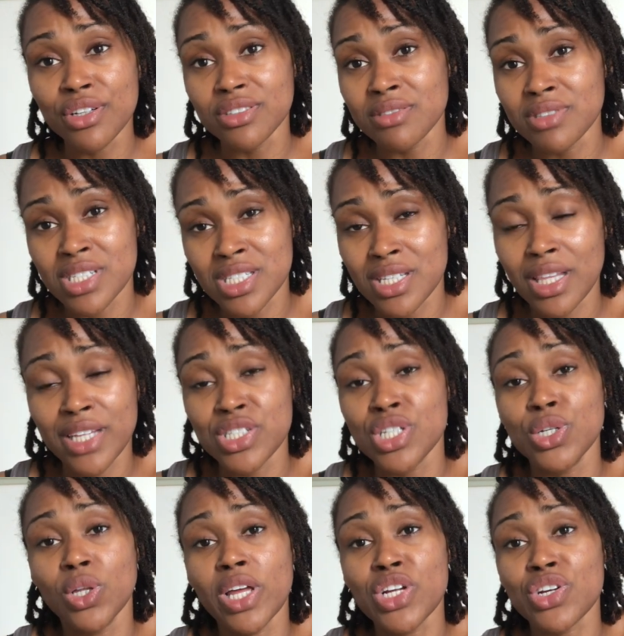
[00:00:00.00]
just to let you know
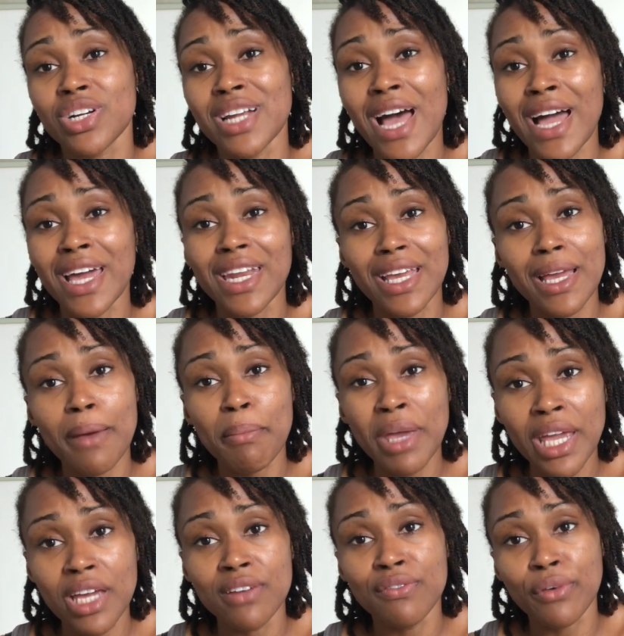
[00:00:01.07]
that you're not going to get
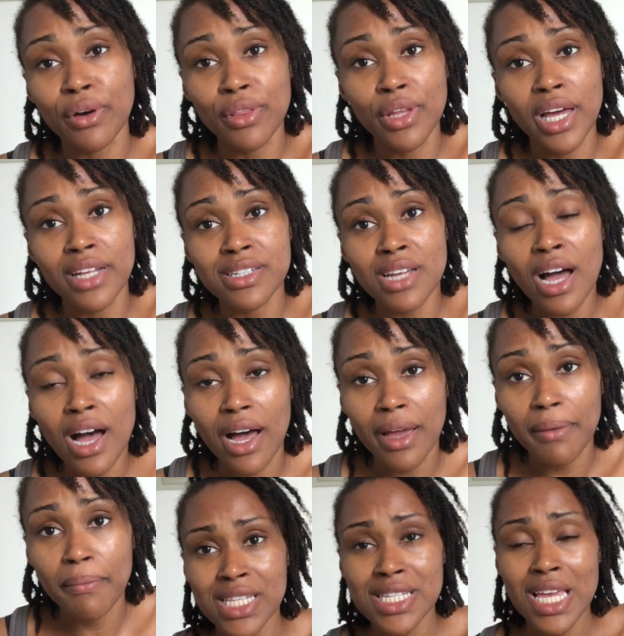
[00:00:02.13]
paid for that time.
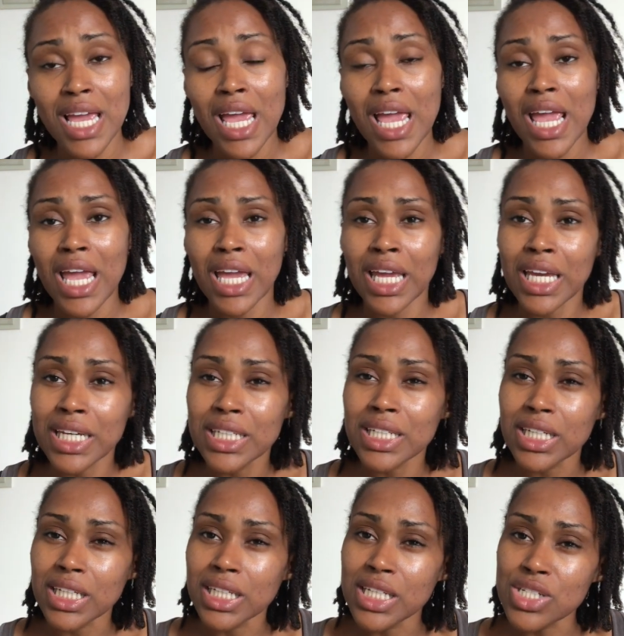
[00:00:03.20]
And
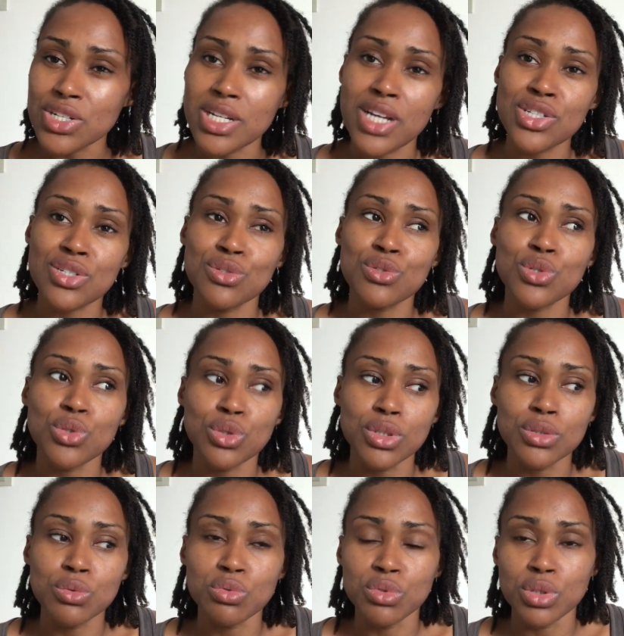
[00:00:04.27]
international schools
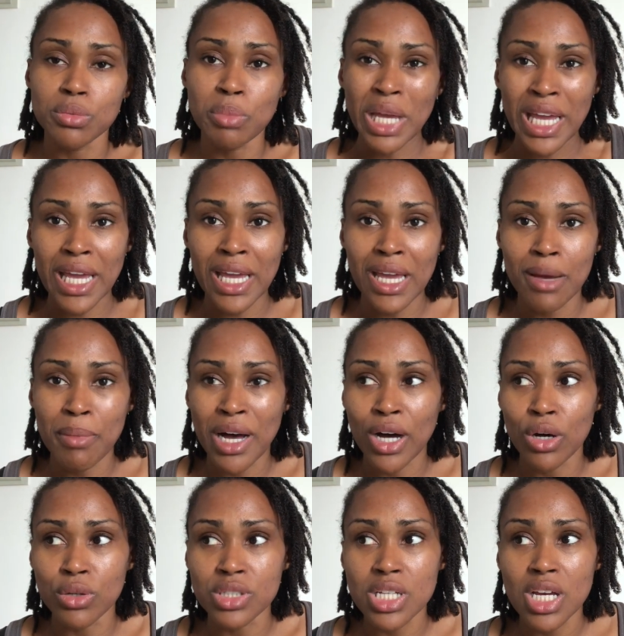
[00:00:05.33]
will pay
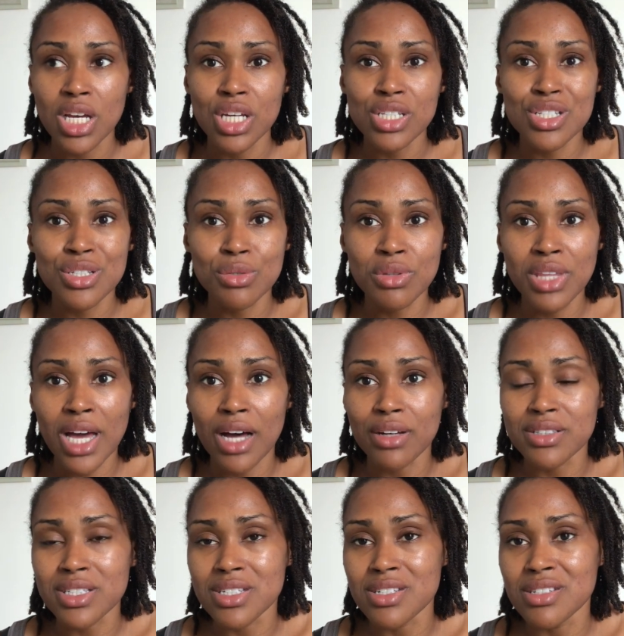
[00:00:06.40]
about
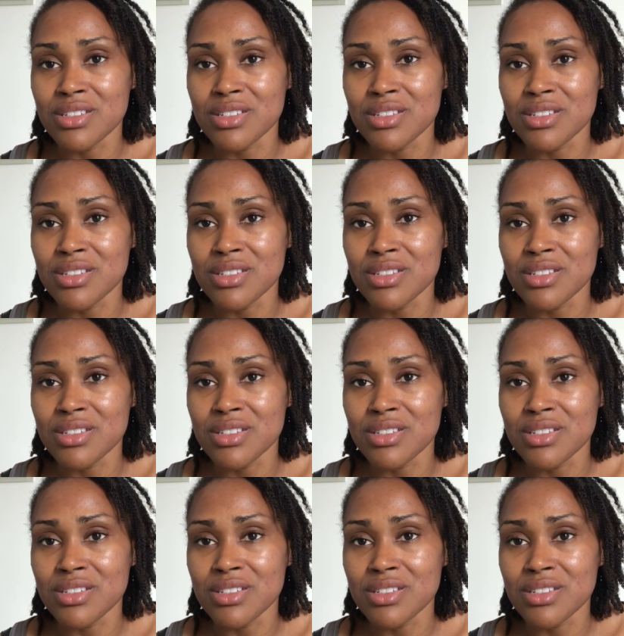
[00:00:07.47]
$2,000